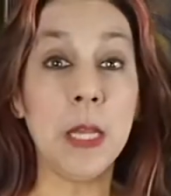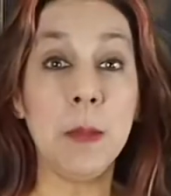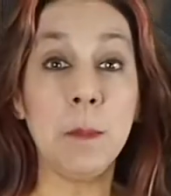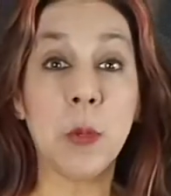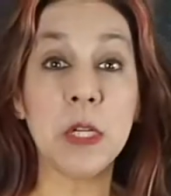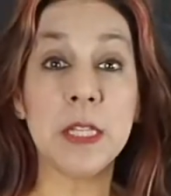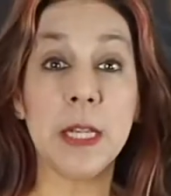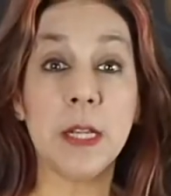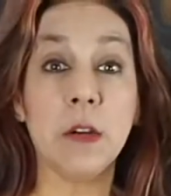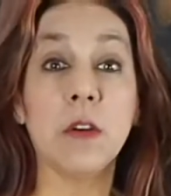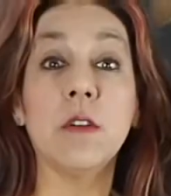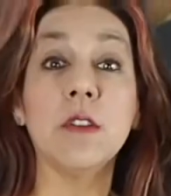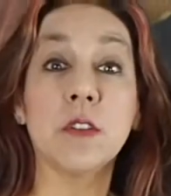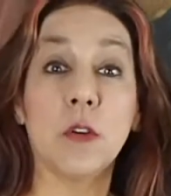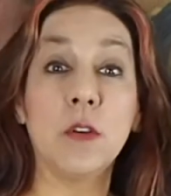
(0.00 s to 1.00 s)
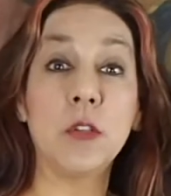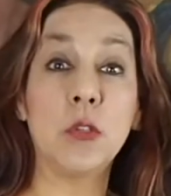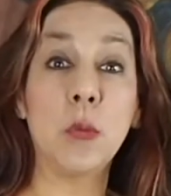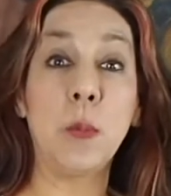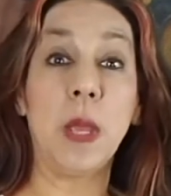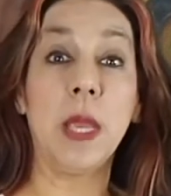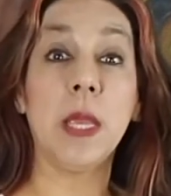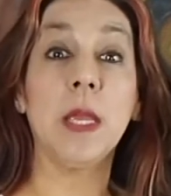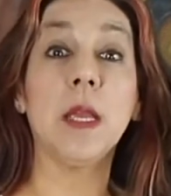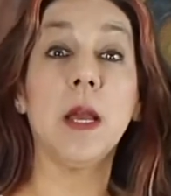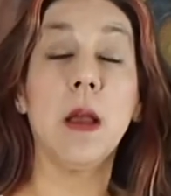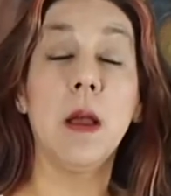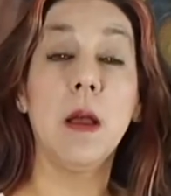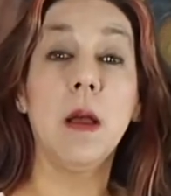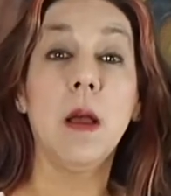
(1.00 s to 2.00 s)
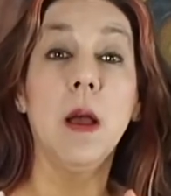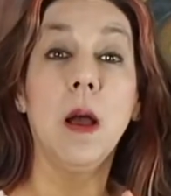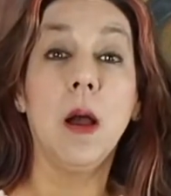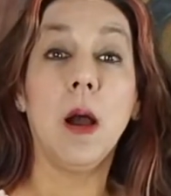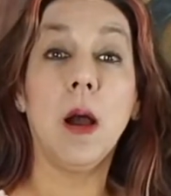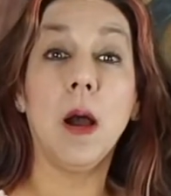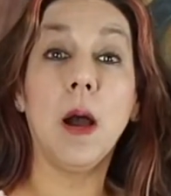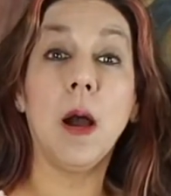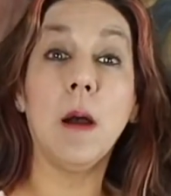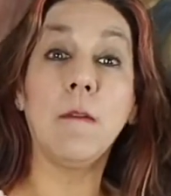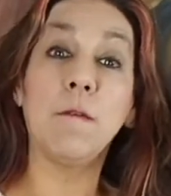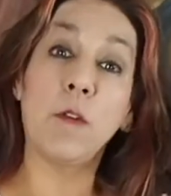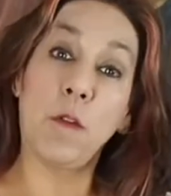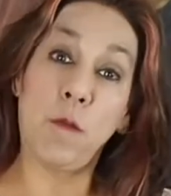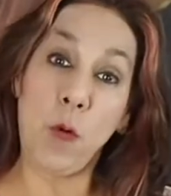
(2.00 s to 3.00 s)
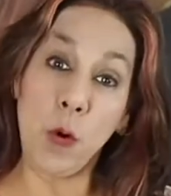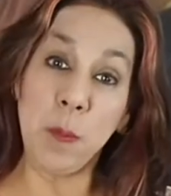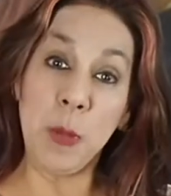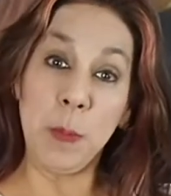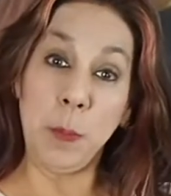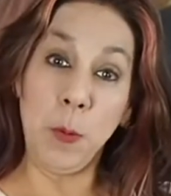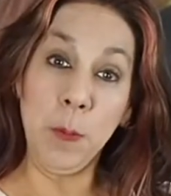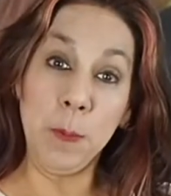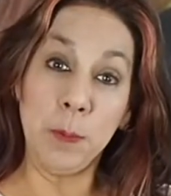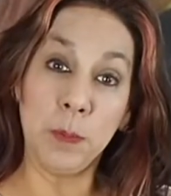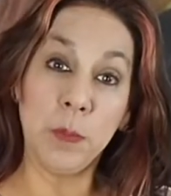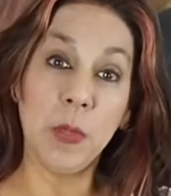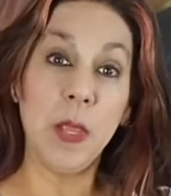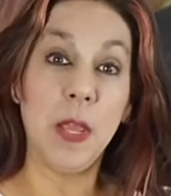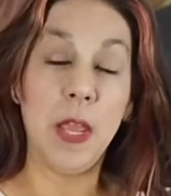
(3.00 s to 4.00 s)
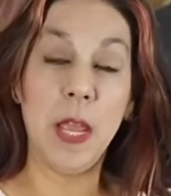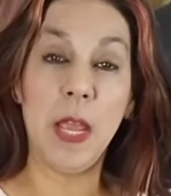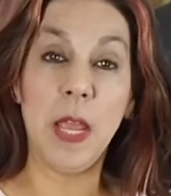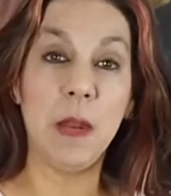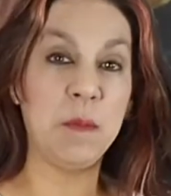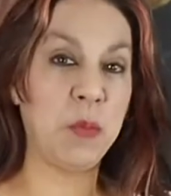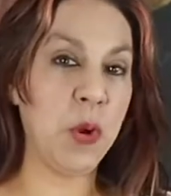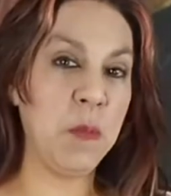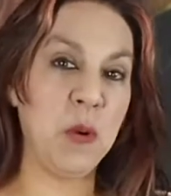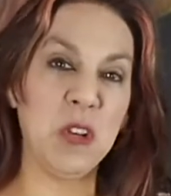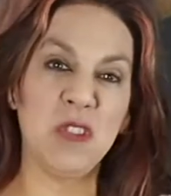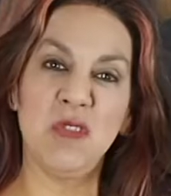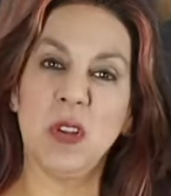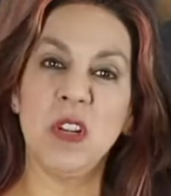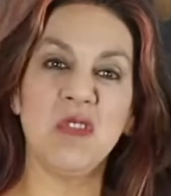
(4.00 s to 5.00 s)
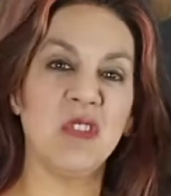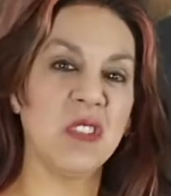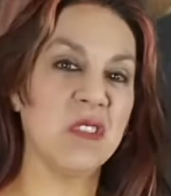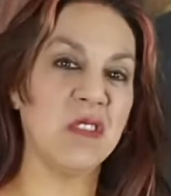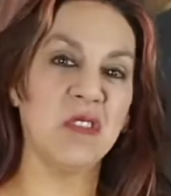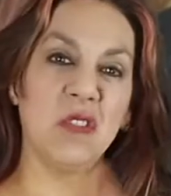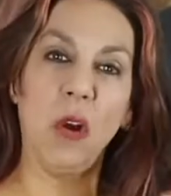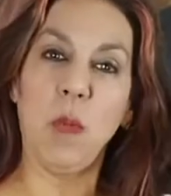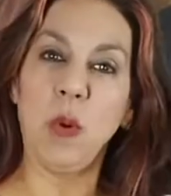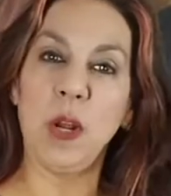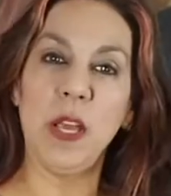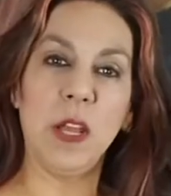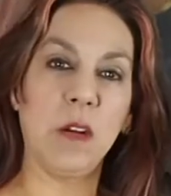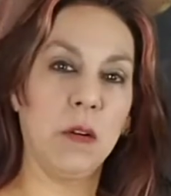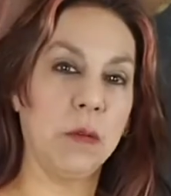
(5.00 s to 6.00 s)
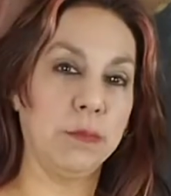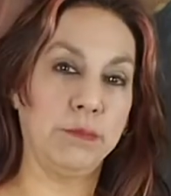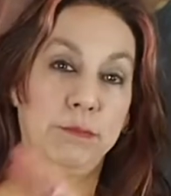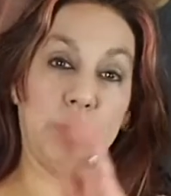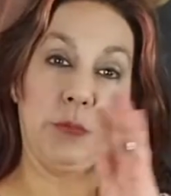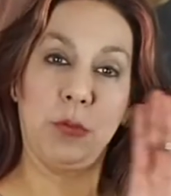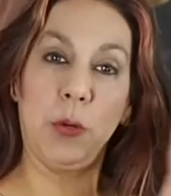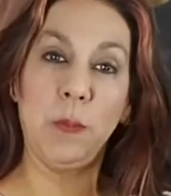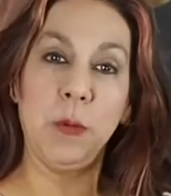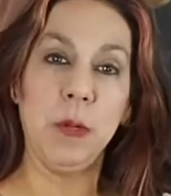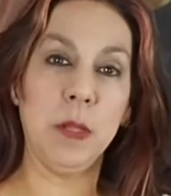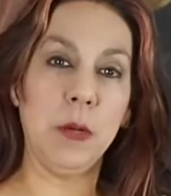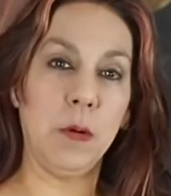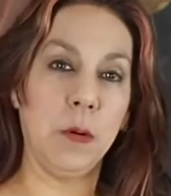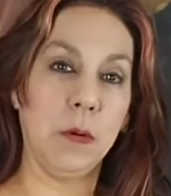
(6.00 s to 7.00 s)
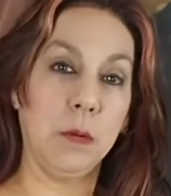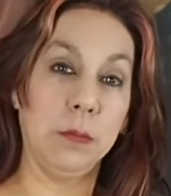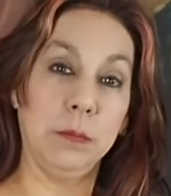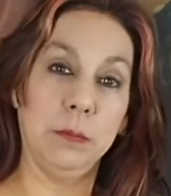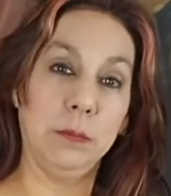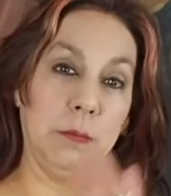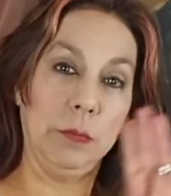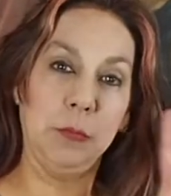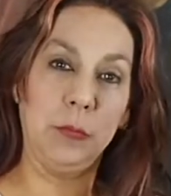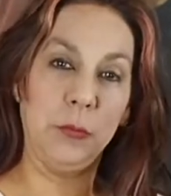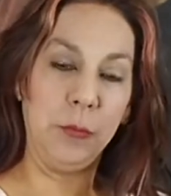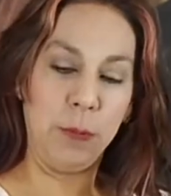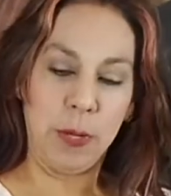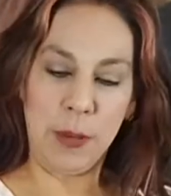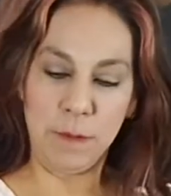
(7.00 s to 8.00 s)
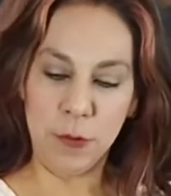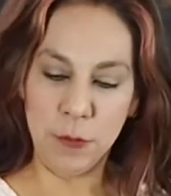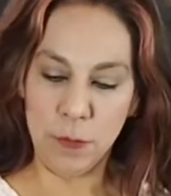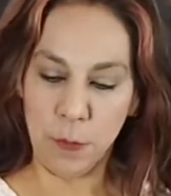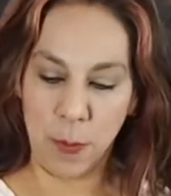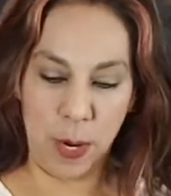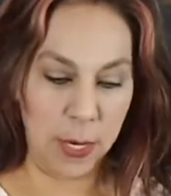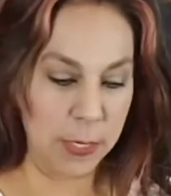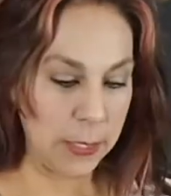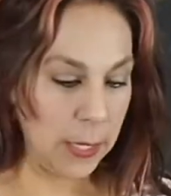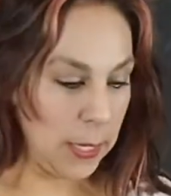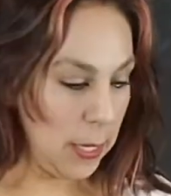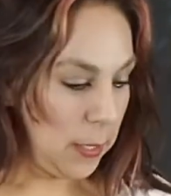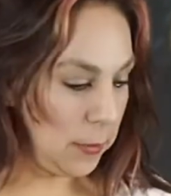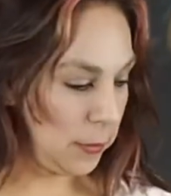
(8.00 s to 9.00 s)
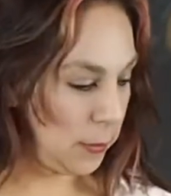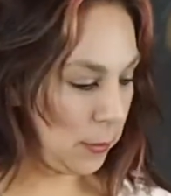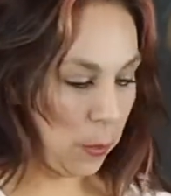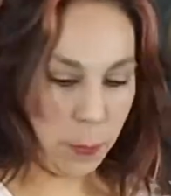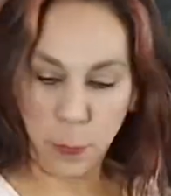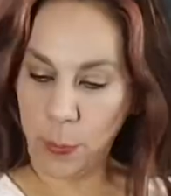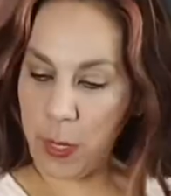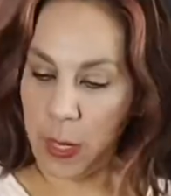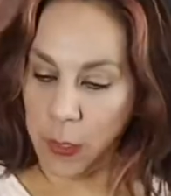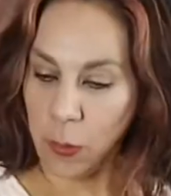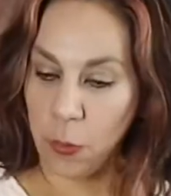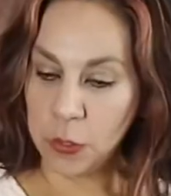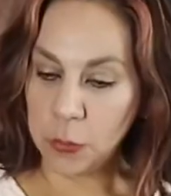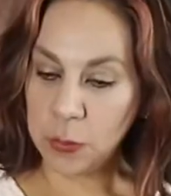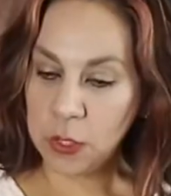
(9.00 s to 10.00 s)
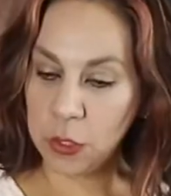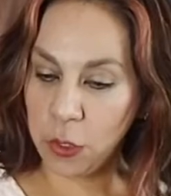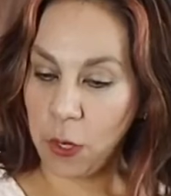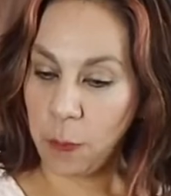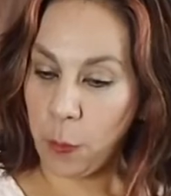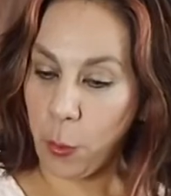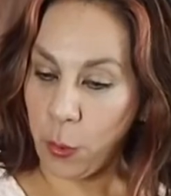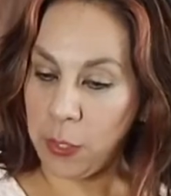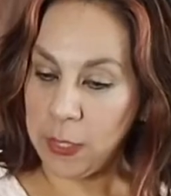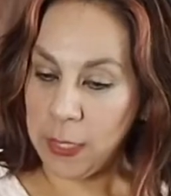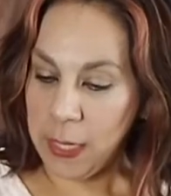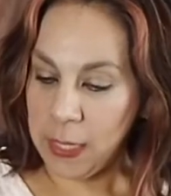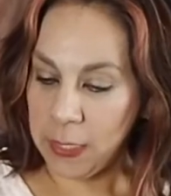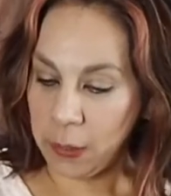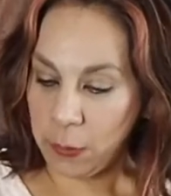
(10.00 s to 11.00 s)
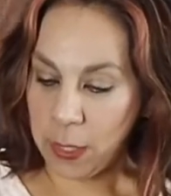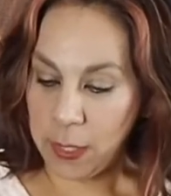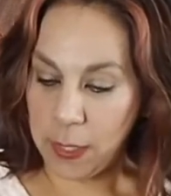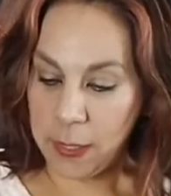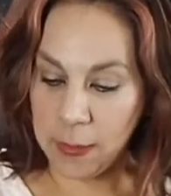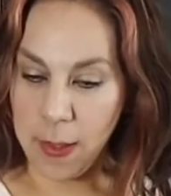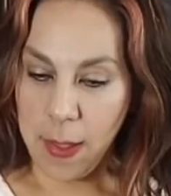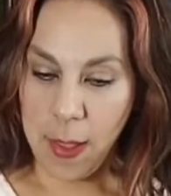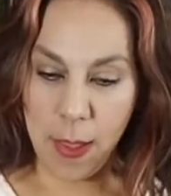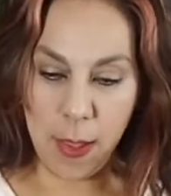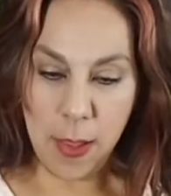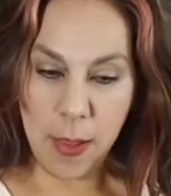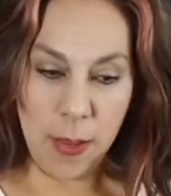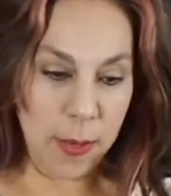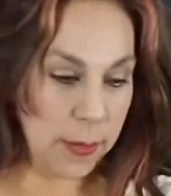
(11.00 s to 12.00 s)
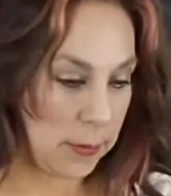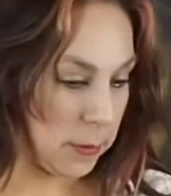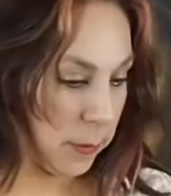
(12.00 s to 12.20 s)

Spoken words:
in particular is going to make for 4 people, and pretty much you can just double it or triple it or do whatever you want. So we are going to start pouring the ingredient, and